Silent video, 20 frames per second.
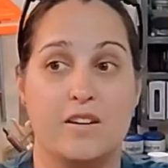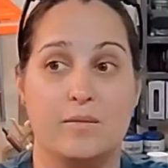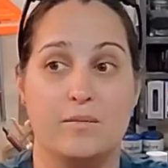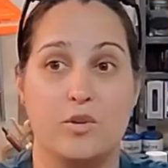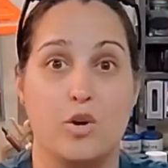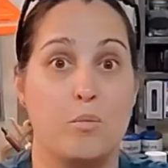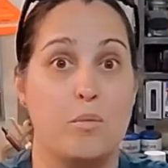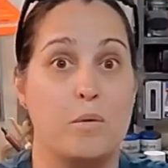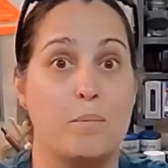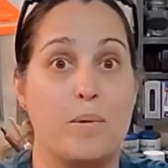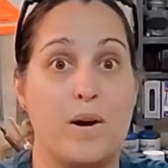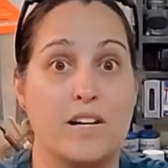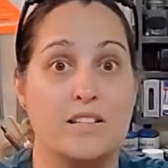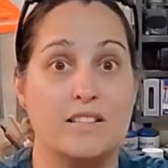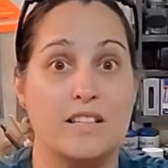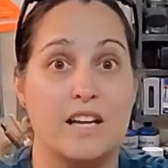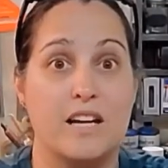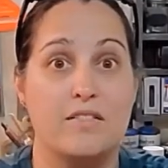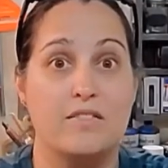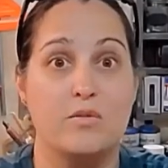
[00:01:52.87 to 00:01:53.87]
no more pucks
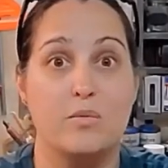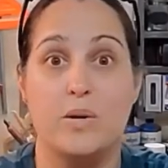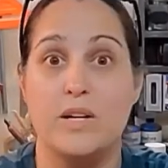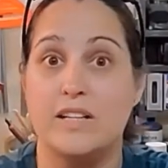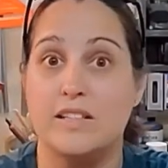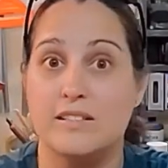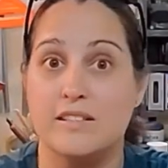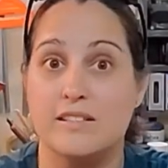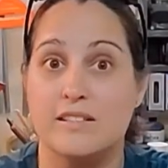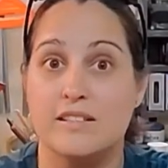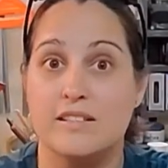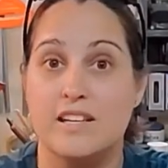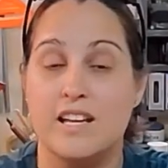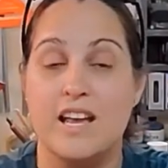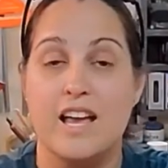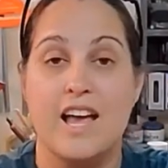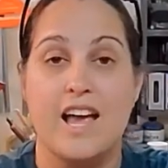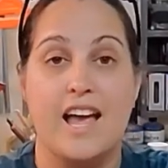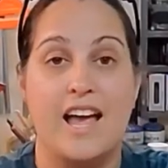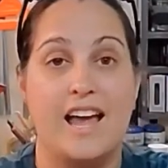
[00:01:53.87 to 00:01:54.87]
left wins.
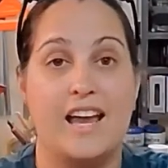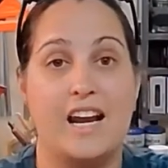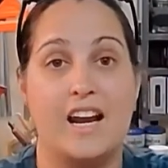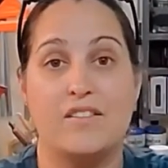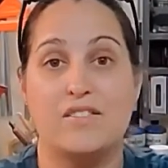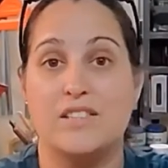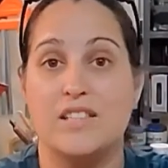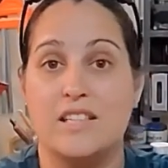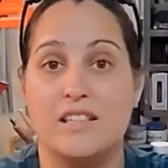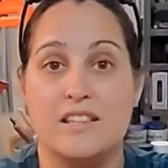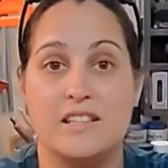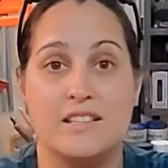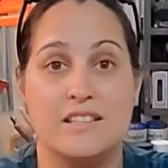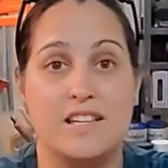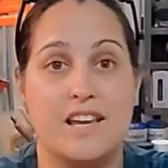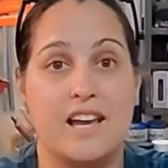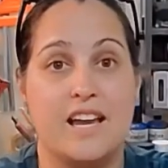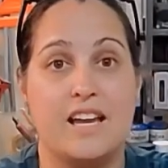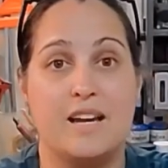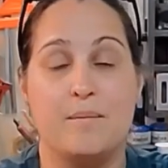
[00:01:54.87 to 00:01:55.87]
And I've seen this
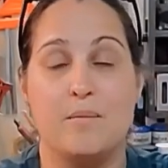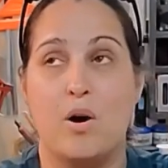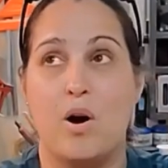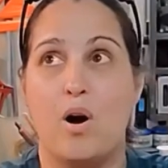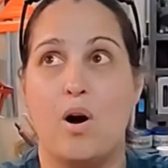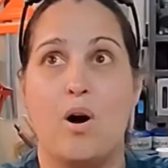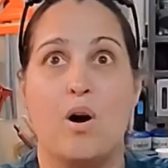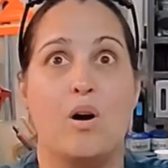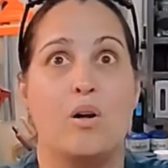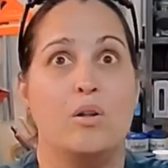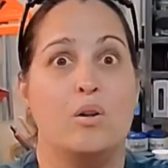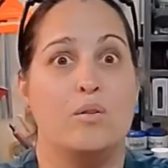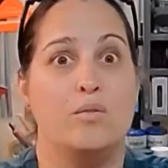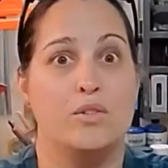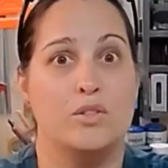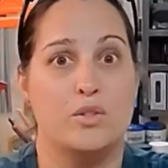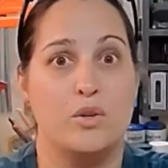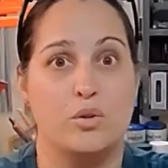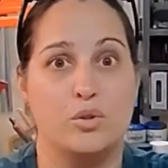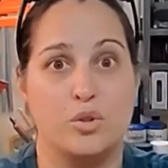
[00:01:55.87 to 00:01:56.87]
game all over
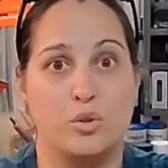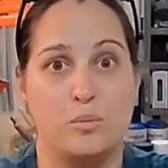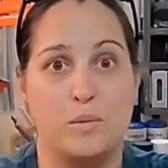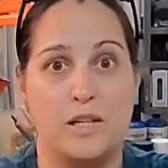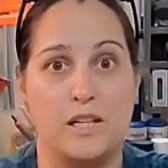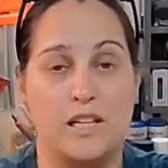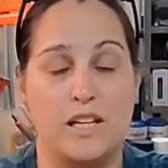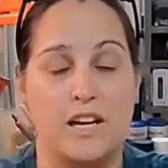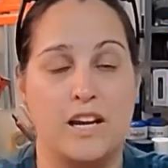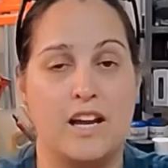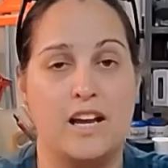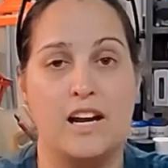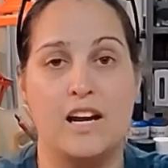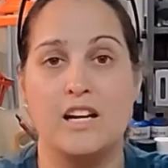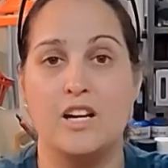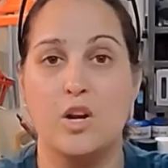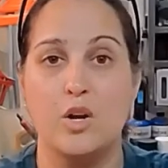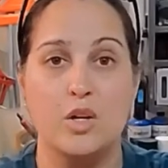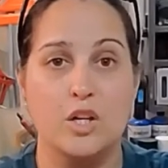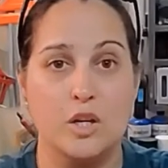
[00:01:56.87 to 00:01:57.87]
social media, and I
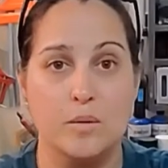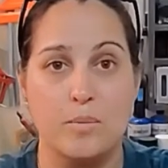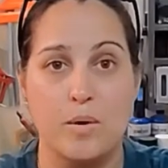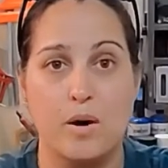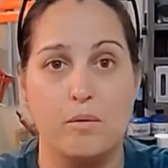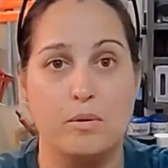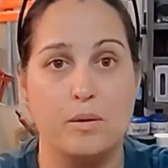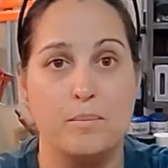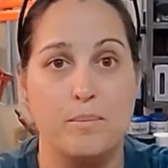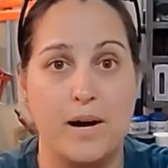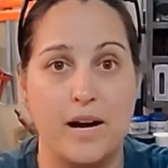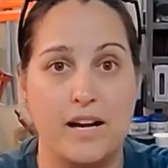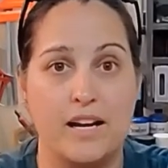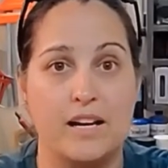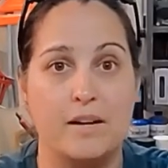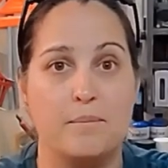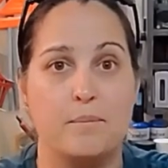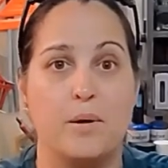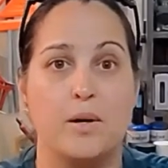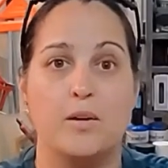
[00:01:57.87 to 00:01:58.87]
know you could probably buy
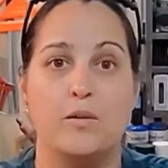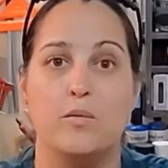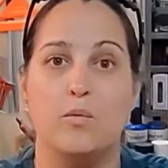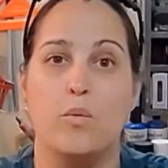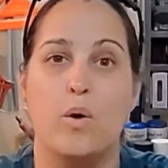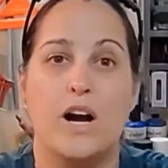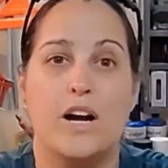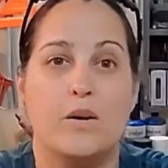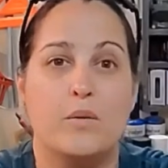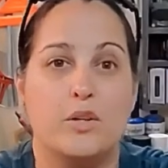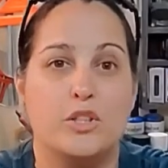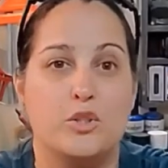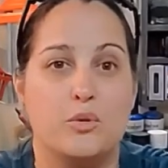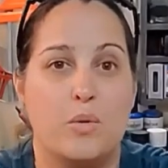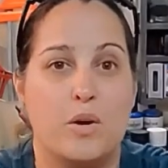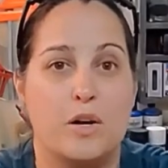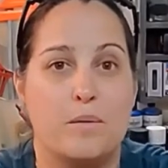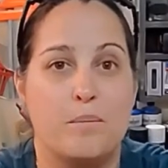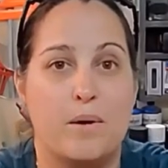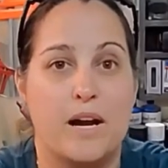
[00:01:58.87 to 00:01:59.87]
it, but why would you
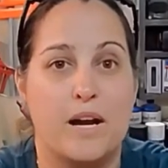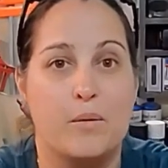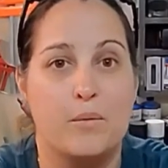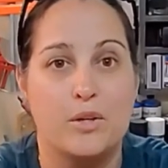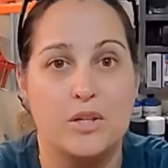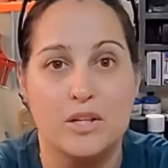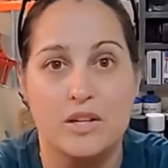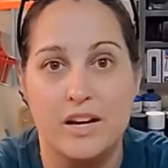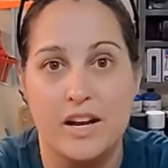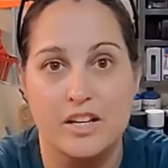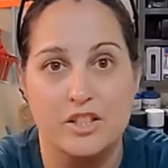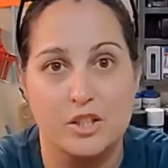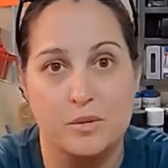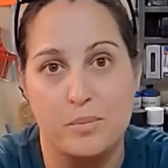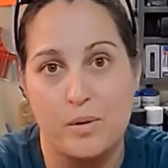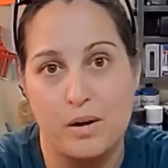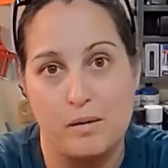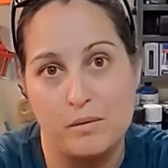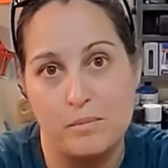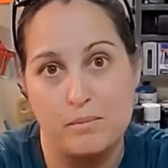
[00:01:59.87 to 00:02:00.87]
want to buy it when you can actually
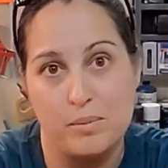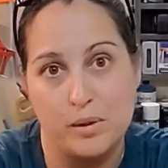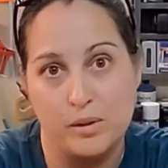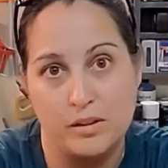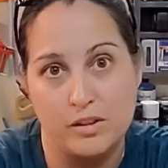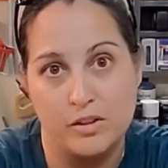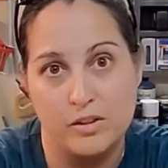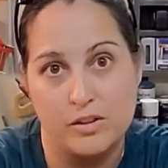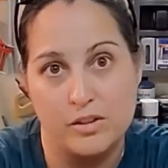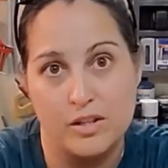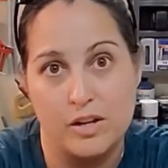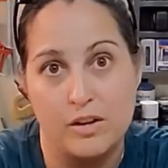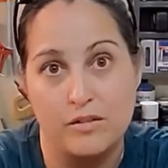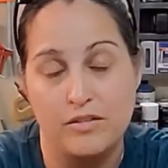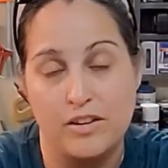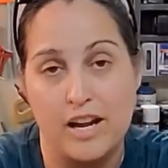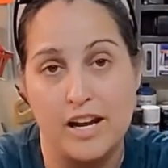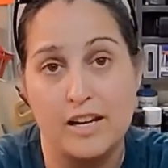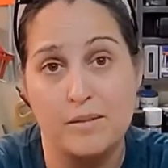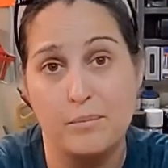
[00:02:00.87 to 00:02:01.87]
probably build it yourself
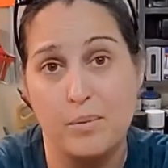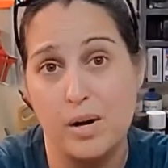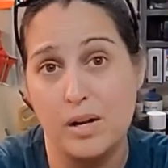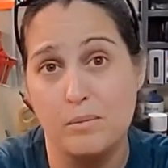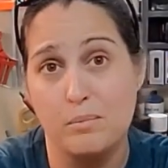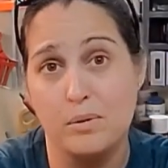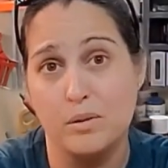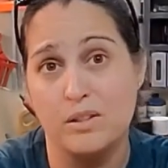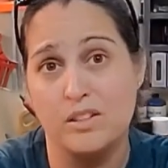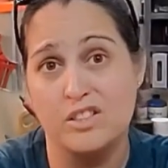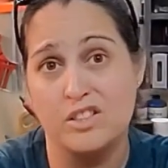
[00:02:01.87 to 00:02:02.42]
and probably build it